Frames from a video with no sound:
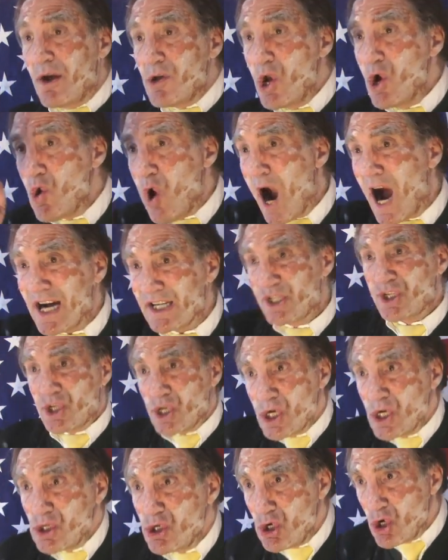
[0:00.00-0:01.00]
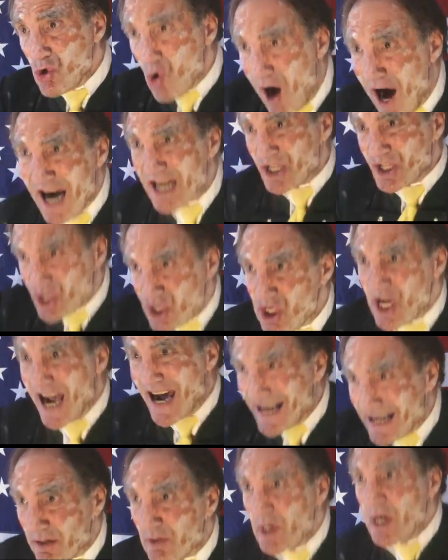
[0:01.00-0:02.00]
Now you hush! You hush
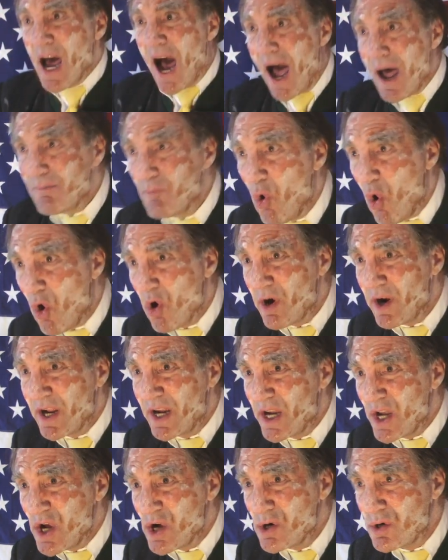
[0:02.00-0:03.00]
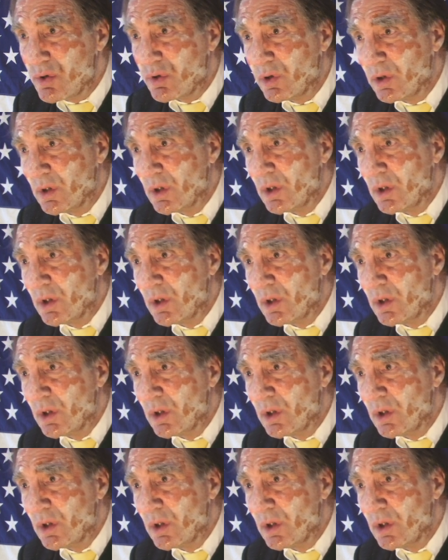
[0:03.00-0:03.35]
now! I'm warning you!